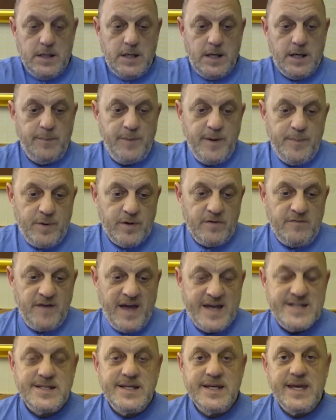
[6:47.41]
The people
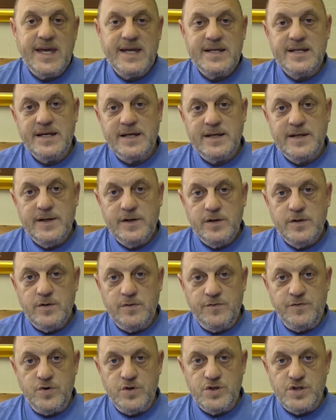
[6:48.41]
investigating it
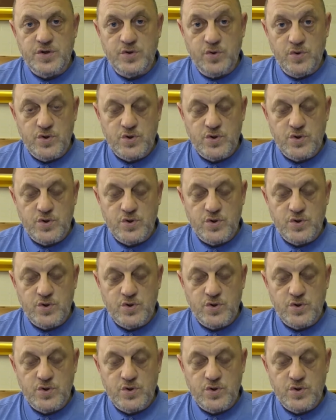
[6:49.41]
refused to do